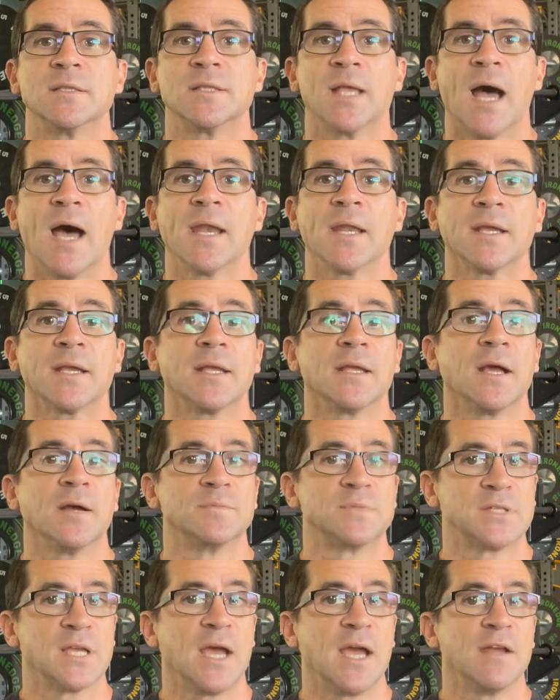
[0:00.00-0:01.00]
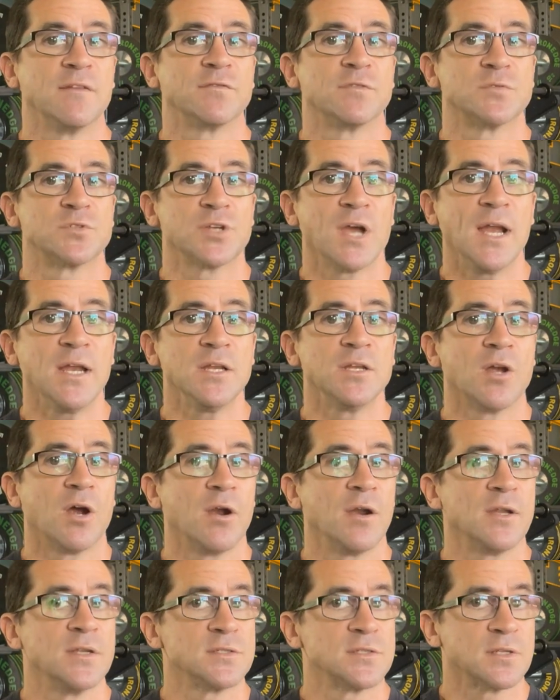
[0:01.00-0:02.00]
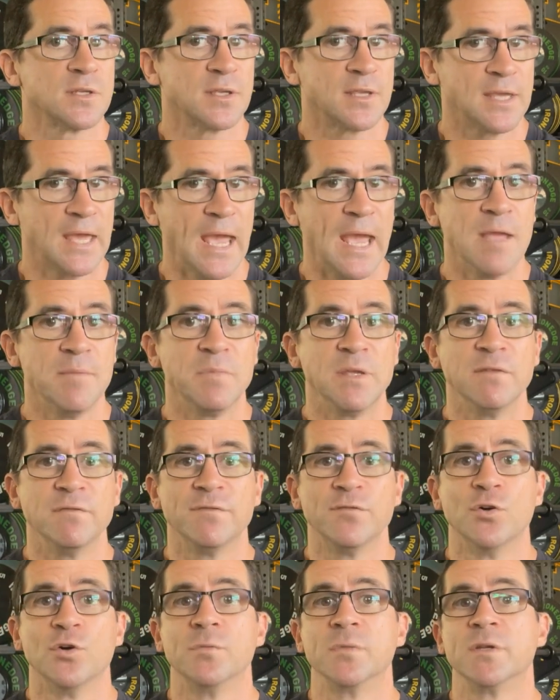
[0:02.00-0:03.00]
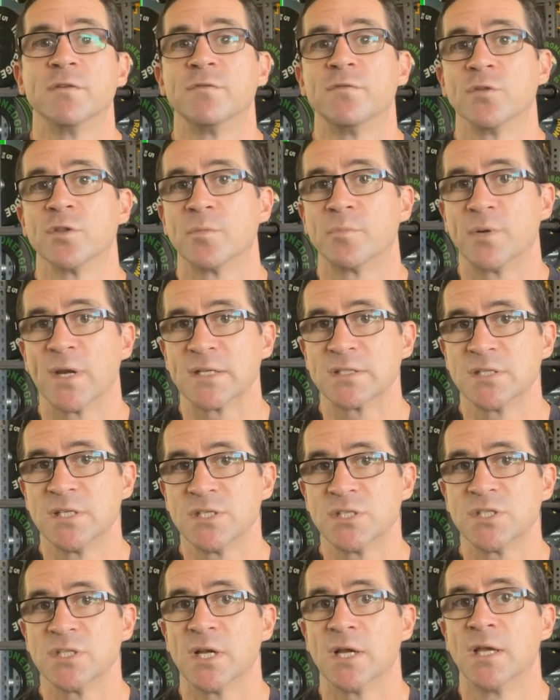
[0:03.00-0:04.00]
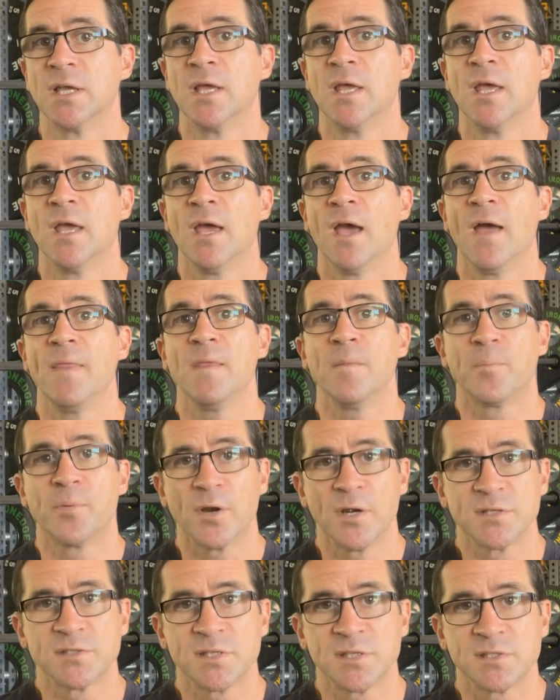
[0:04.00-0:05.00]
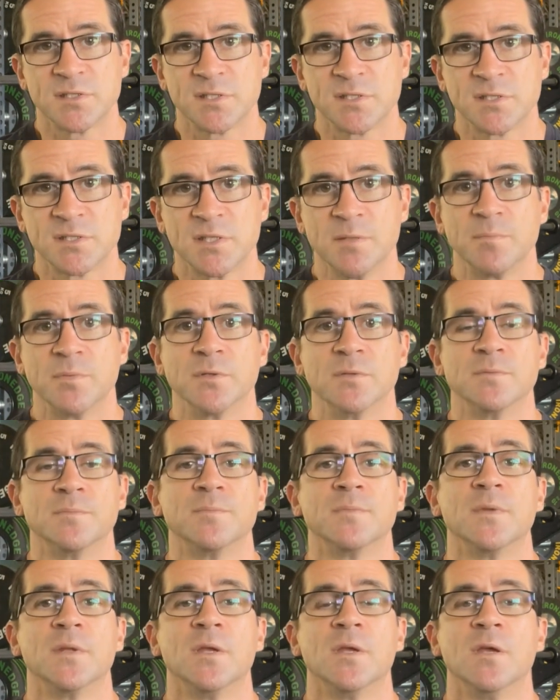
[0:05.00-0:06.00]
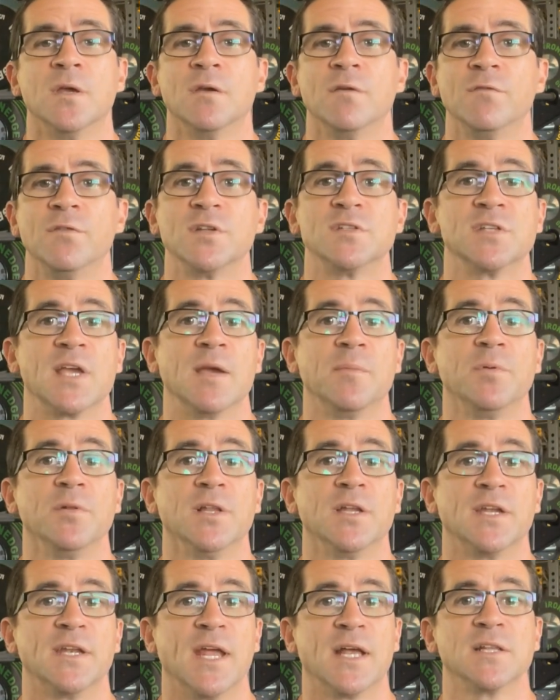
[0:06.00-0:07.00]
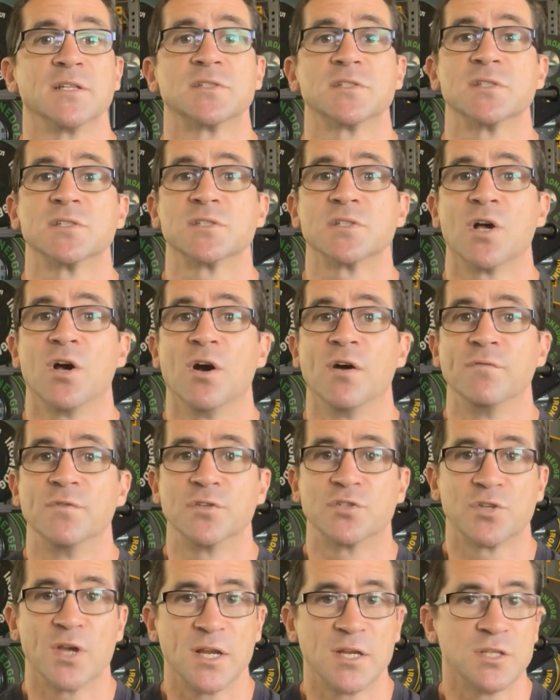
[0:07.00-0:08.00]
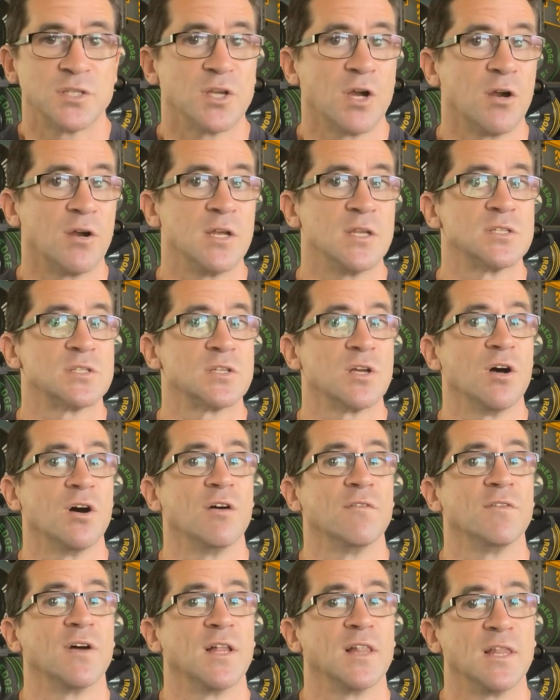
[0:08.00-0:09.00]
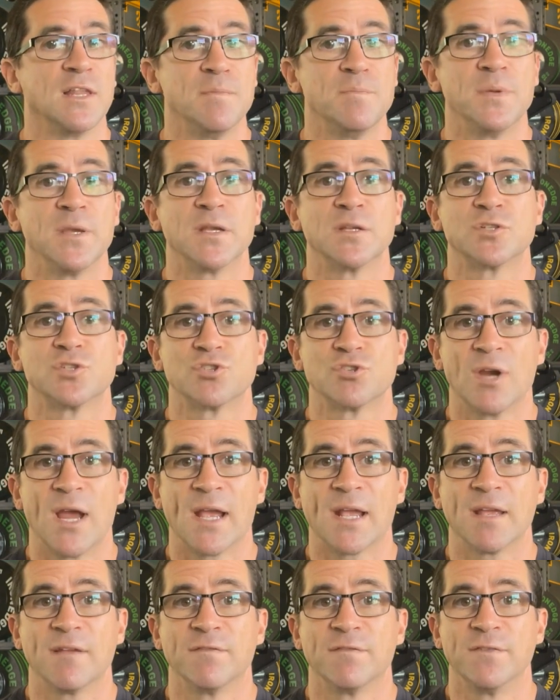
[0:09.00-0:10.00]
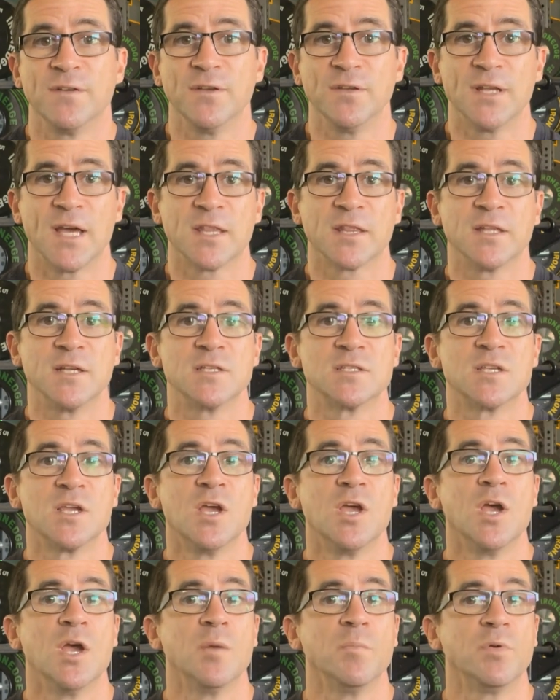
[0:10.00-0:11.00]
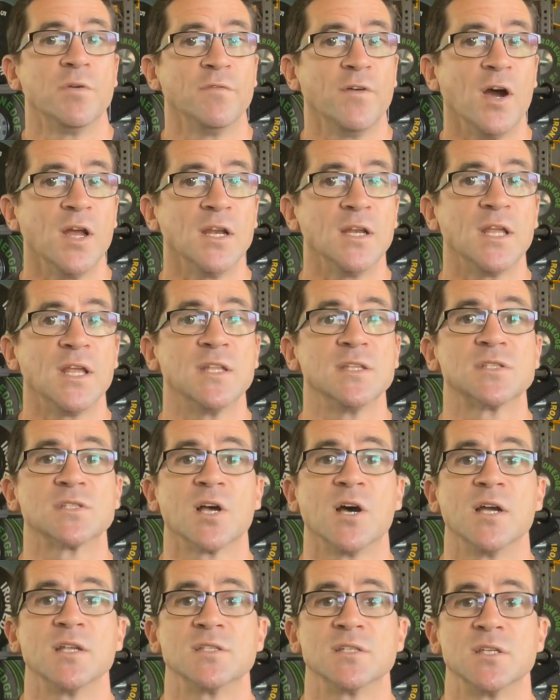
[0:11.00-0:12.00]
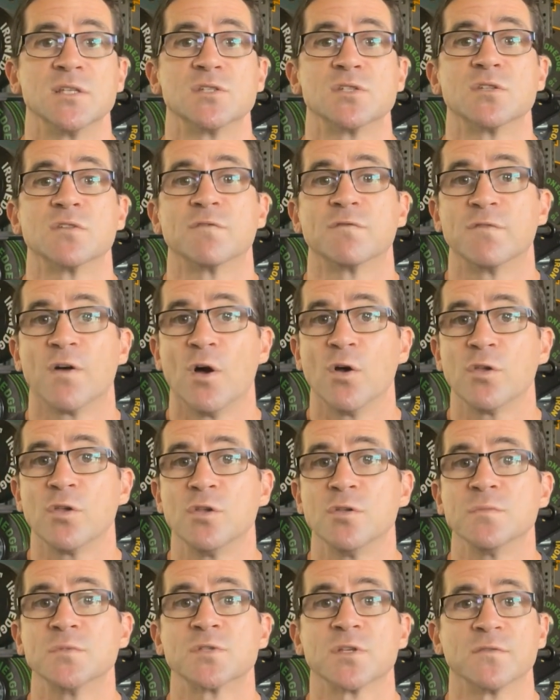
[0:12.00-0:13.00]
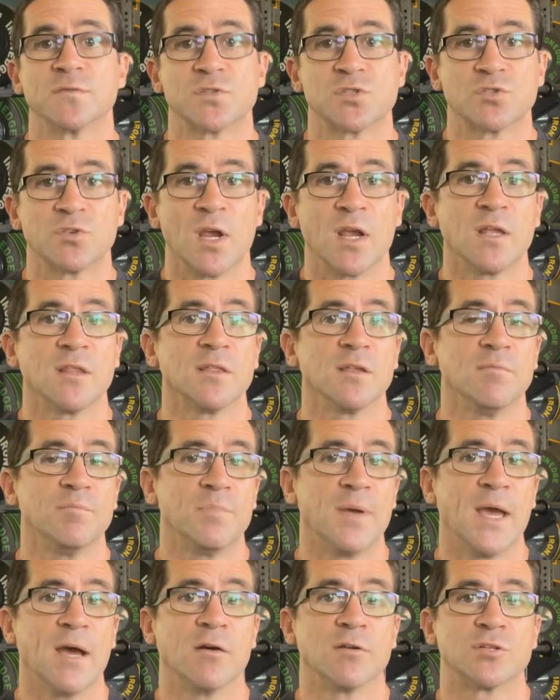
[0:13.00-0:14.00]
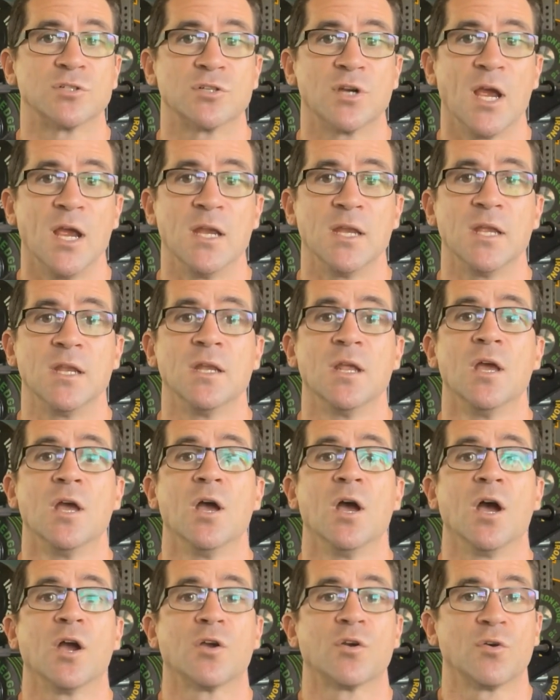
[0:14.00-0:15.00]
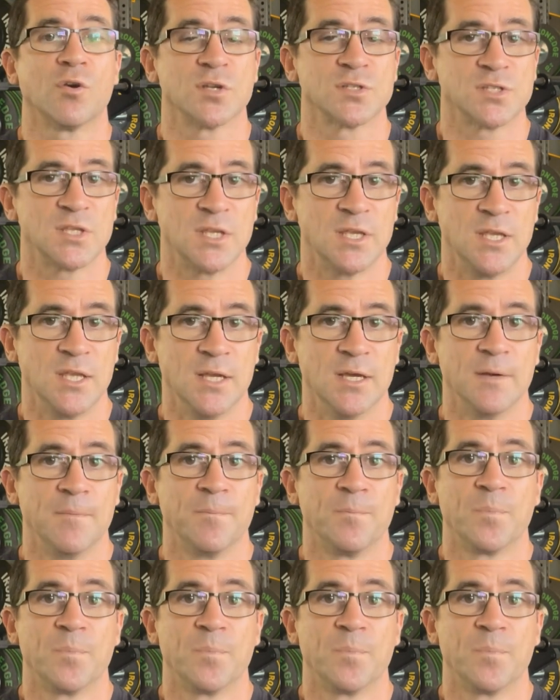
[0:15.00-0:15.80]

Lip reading: Data obtained from training diaries can be informative for the practitioner, and the process is simple. For example, an analysis of the training diaries of Olympic track and field athletes provided insights into the volumes of strength and power training across a year.